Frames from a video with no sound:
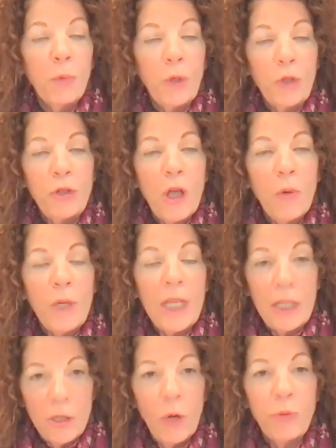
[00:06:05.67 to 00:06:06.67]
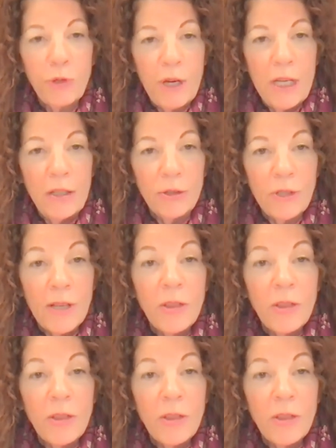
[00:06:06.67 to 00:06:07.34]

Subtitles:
were no in-home trainers.